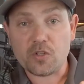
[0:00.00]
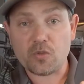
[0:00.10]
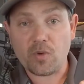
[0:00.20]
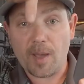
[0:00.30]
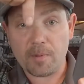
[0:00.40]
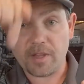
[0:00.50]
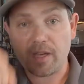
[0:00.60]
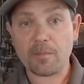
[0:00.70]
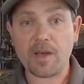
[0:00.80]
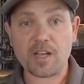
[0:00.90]
dropping
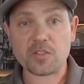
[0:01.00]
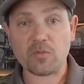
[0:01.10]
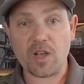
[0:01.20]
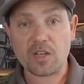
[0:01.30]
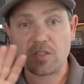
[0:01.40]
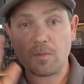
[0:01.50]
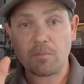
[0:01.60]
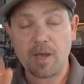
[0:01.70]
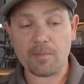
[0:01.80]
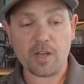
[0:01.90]
like a box of rocks,
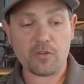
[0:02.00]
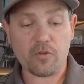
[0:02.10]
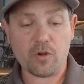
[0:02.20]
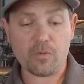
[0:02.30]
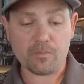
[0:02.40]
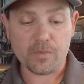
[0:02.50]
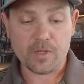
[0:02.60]
bye-bye drone.